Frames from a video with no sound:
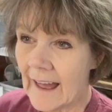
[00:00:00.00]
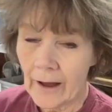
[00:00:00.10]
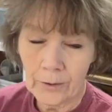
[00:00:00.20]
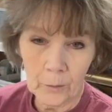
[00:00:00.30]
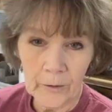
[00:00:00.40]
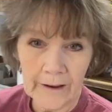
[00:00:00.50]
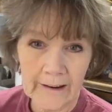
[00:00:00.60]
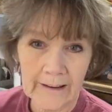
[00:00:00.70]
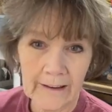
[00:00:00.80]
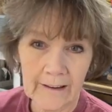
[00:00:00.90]
now we're
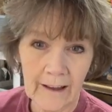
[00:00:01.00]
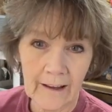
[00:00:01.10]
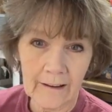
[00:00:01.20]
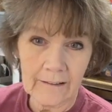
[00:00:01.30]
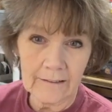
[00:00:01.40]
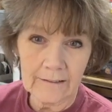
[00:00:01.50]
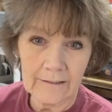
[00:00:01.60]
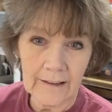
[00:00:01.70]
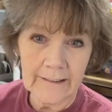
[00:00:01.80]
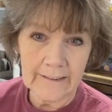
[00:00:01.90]
getting a,
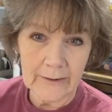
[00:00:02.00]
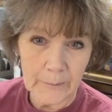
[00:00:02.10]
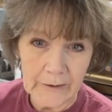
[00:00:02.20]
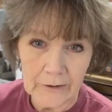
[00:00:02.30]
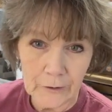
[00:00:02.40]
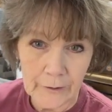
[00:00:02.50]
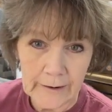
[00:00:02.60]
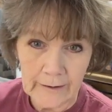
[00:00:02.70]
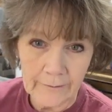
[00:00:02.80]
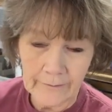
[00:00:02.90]
a
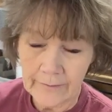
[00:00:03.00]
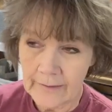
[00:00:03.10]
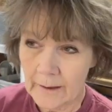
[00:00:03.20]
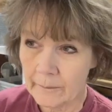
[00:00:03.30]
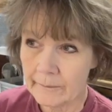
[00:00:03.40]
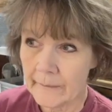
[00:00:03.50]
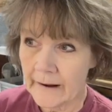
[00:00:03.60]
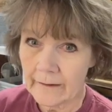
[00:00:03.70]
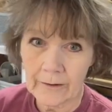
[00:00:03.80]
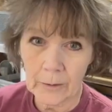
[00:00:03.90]
dispensary,
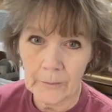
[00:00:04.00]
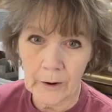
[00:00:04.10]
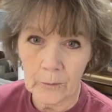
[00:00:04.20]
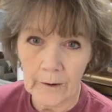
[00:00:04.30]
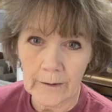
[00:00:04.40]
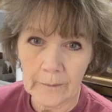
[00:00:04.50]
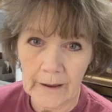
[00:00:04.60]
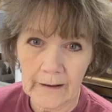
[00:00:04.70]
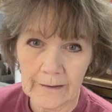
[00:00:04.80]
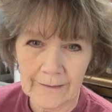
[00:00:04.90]
medical marijuana
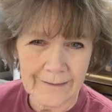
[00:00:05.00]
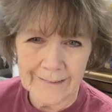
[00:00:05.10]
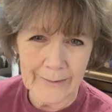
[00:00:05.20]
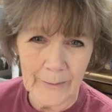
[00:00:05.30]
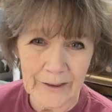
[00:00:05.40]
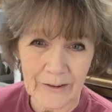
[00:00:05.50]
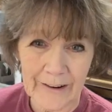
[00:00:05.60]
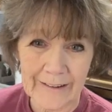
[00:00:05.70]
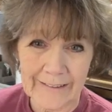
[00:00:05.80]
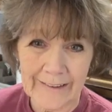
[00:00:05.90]
me
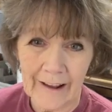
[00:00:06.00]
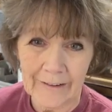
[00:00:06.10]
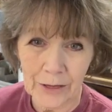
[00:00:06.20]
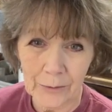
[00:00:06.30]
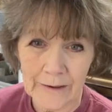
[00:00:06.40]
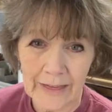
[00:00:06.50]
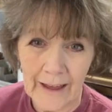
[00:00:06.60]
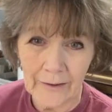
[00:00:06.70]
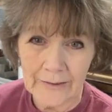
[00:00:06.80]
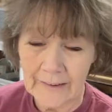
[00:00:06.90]
dispensary in a town of
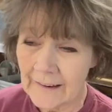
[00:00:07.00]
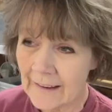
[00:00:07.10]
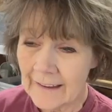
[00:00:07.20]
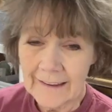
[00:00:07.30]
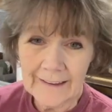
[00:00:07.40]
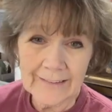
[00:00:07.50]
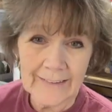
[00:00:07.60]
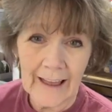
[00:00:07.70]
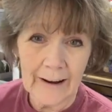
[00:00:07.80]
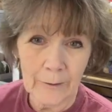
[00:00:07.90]
3,000.
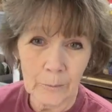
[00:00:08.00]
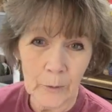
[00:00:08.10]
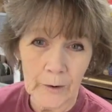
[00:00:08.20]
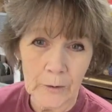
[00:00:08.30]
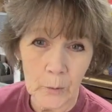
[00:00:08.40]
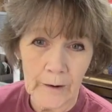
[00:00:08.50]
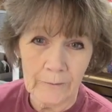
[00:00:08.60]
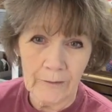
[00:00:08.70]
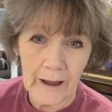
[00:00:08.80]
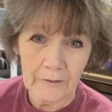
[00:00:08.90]
It's got to employ
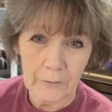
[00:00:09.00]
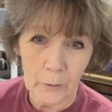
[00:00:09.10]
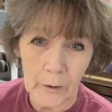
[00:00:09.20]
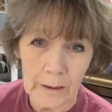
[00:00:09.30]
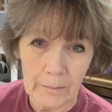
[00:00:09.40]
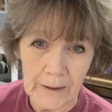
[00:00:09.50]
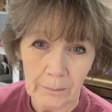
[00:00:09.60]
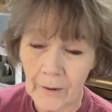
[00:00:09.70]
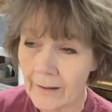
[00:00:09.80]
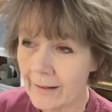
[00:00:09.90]
25 to 40
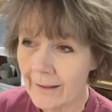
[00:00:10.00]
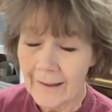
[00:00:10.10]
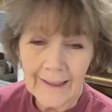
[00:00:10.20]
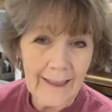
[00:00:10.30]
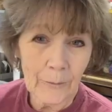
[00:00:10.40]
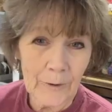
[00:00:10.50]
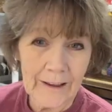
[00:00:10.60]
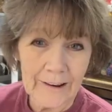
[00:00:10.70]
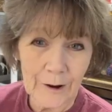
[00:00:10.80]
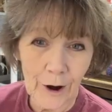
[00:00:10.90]
people. And we're
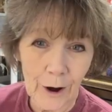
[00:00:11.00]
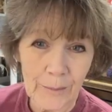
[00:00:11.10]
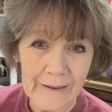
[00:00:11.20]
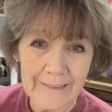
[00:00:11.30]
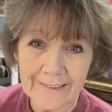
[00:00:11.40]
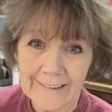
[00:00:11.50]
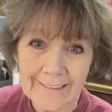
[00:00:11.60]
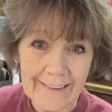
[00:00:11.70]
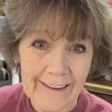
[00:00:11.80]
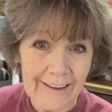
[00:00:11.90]
getting an Arby's. And
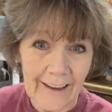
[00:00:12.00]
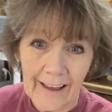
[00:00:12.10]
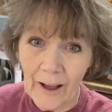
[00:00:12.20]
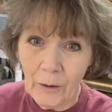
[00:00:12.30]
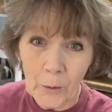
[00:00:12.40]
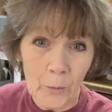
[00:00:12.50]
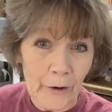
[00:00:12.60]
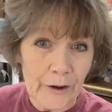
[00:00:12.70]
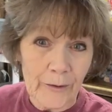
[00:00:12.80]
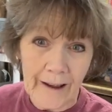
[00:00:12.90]
it's like, I don't know
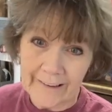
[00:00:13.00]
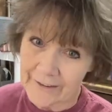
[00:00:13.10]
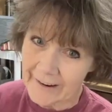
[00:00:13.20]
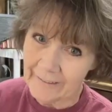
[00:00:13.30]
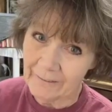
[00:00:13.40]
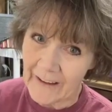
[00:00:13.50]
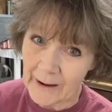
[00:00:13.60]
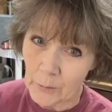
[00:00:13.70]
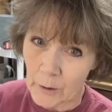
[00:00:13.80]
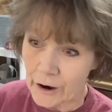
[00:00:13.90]
where you guys are going to
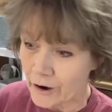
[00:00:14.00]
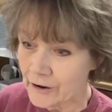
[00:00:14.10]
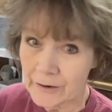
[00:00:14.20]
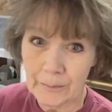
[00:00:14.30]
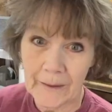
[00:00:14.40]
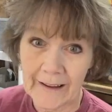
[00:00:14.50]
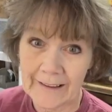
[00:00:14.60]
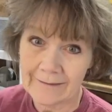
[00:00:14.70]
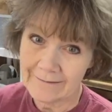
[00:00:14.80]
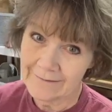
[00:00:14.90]
find workers,
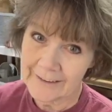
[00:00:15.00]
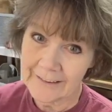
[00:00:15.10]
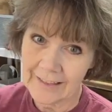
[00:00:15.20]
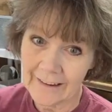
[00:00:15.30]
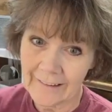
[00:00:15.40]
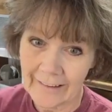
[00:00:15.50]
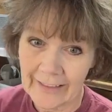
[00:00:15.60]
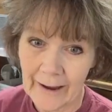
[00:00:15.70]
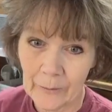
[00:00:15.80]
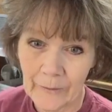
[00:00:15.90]
but good luck
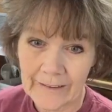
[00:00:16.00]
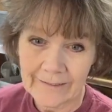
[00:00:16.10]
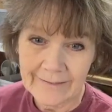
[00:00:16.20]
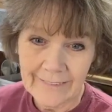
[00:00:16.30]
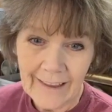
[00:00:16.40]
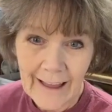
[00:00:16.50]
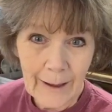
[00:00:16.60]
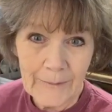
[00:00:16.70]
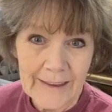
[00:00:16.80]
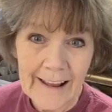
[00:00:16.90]
on that one.
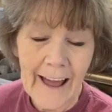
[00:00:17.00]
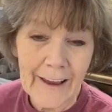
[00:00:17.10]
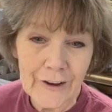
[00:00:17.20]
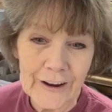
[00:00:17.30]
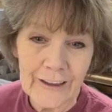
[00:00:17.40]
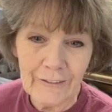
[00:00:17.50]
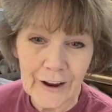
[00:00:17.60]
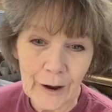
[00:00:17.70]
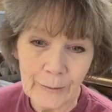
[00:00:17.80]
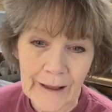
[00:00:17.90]
I mean, I couldn't
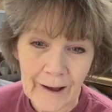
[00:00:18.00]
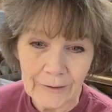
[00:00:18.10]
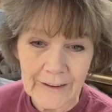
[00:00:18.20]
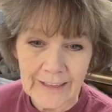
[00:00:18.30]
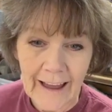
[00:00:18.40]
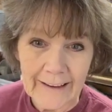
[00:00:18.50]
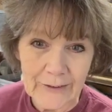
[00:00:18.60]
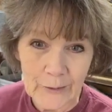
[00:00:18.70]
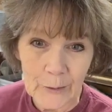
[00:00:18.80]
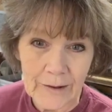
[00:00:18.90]
even go down to the high
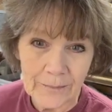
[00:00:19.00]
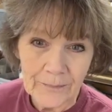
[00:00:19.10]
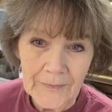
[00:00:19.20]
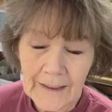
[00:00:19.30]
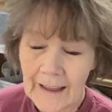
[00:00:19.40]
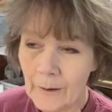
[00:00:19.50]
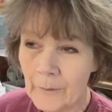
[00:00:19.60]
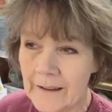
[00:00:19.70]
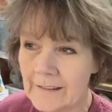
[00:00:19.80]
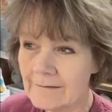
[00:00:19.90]
school. I
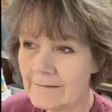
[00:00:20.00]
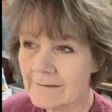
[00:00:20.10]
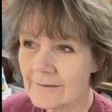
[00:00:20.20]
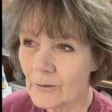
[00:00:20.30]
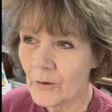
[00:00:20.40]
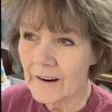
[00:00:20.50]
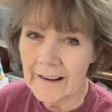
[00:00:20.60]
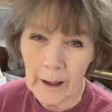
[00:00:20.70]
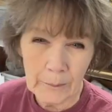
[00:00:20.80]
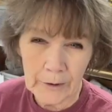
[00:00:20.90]
went, what, a
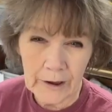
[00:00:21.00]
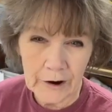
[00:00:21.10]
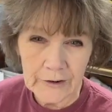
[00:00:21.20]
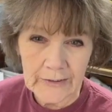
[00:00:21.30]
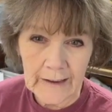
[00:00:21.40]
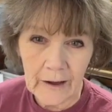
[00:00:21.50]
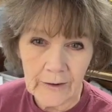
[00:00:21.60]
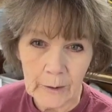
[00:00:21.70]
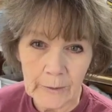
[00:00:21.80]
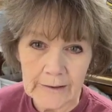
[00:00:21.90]
couple of years ago,
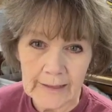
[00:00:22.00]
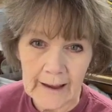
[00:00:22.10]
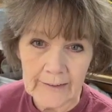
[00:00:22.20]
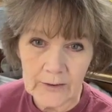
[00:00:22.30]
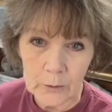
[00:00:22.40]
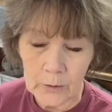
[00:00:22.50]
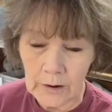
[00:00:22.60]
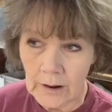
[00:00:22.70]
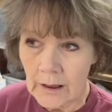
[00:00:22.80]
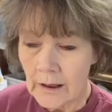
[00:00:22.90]
and I went to the high
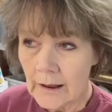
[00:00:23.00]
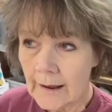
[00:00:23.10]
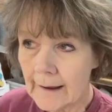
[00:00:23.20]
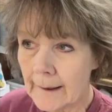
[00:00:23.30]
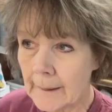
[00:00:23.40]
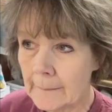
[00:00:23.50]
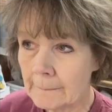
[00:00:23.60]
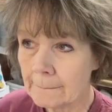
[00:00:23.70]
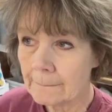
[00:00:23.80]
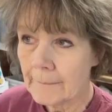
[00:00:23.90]
school
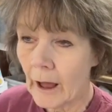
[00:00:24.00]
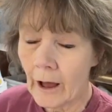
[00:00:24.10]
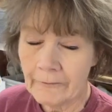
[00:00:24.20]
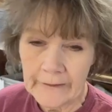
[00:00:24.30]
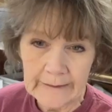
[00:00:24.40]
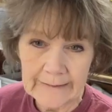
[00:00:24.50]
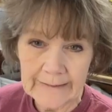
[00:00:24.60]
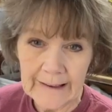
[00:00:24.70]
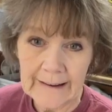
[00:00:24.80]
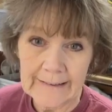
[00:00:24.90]
um,
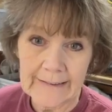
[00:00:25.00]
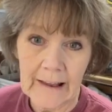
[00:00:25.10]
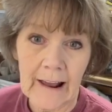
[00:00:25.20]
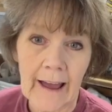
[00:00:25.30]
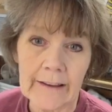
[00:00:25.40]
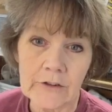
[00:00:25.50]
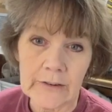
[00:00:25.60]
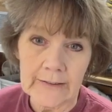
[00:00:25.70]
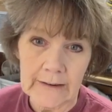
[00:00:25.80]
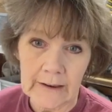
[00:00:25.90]
office and I said, I
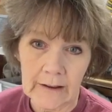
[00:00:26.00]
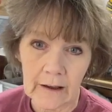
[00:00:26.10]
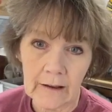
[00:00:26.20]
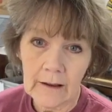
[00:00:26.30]
just need